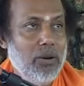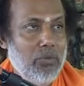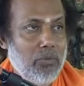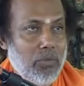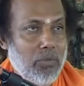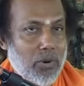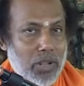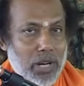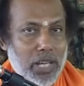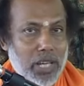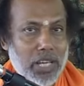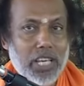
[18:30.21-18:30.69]

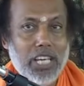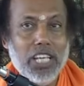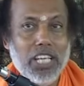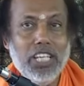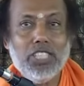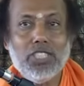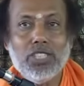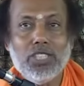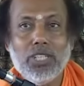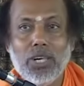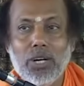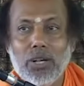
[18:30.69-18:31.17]
Body
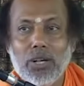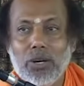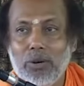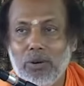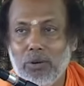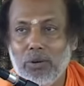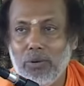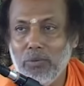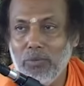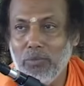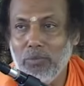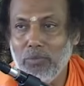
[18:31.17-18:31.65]
is
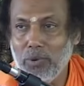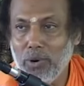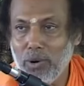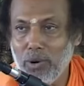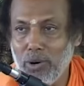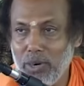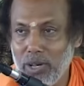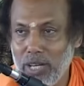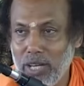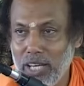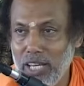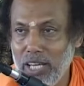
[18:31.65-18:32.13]

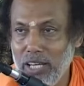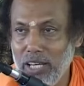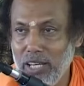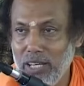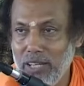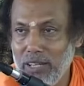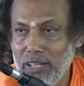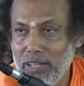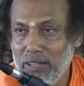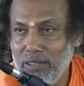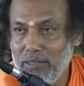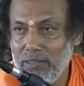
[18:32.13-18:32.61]

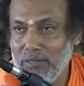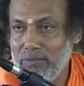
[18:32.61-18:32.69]
body.